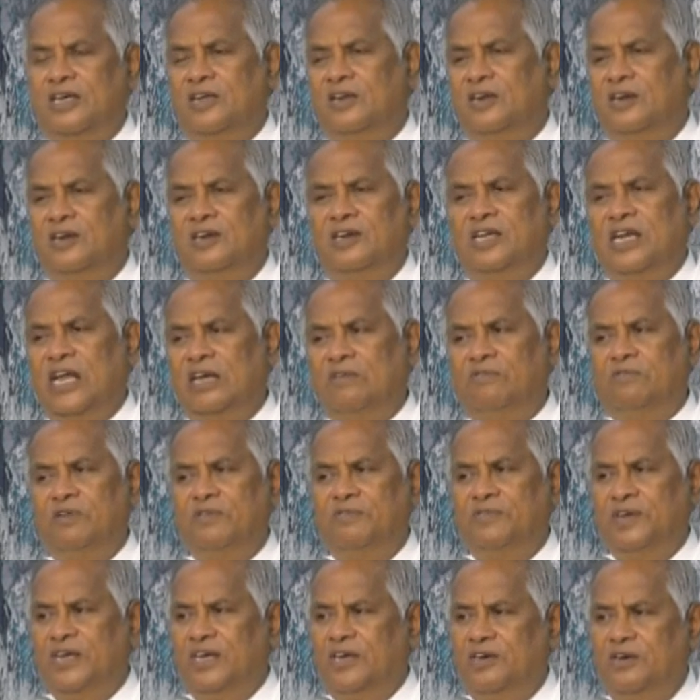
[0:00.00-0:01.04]
cannot drive
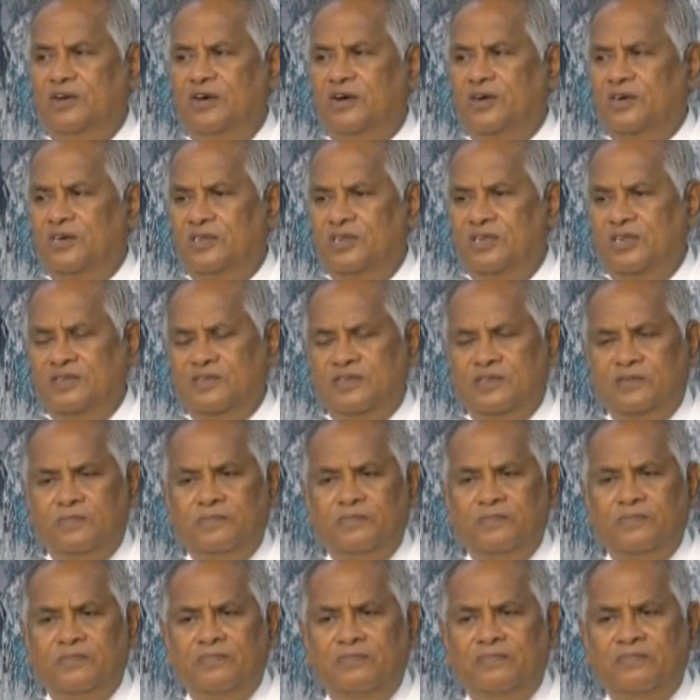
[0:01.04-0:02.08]
away darkness.
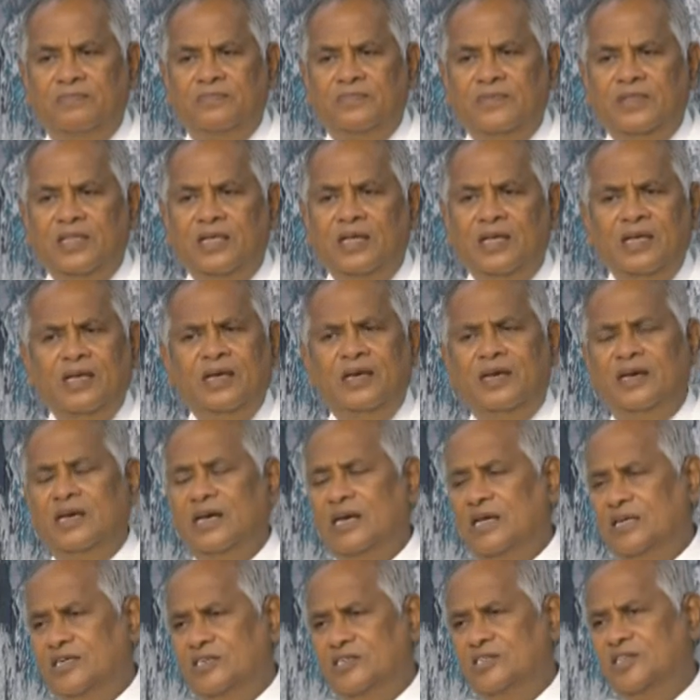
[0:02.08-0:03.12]

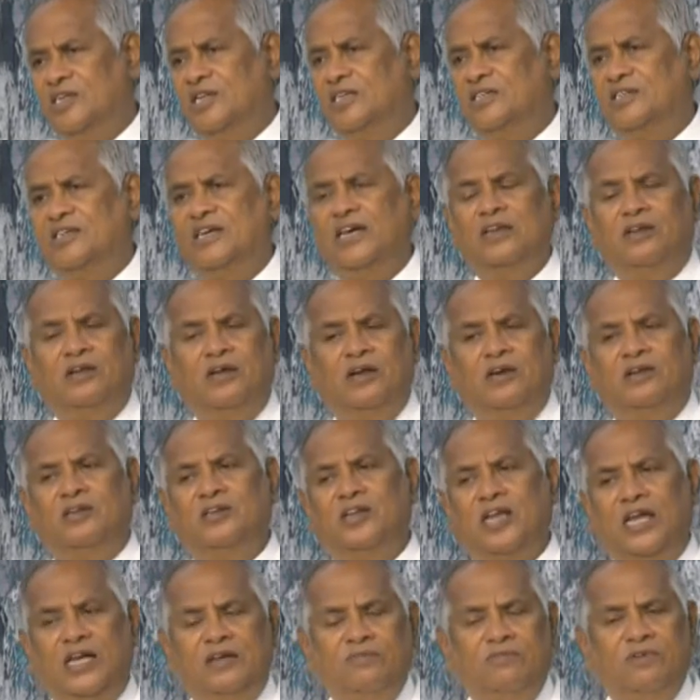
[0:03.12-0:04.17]
Hatred
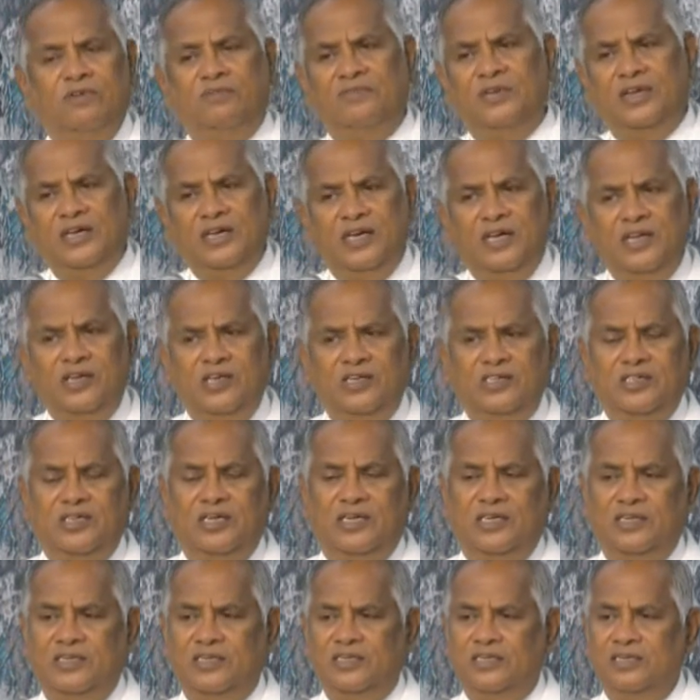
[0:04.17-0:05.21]
cannot drive away
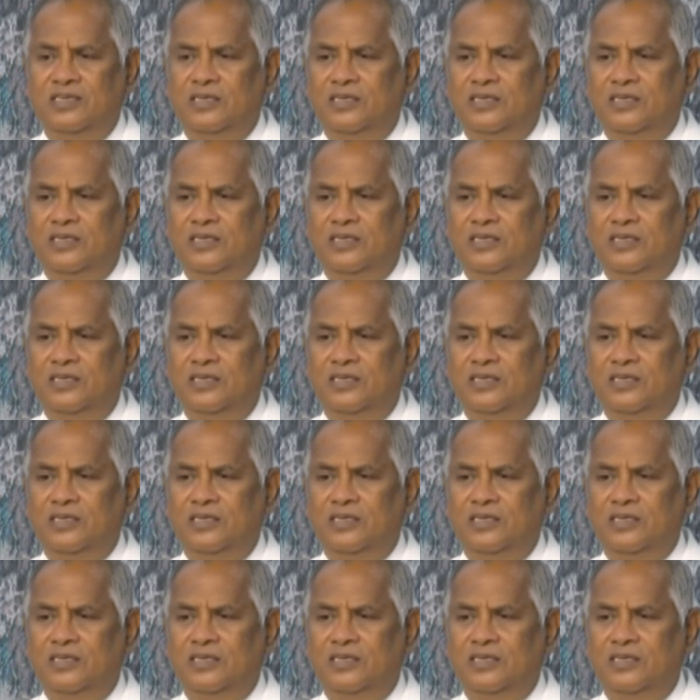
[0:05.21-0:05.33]
hatred.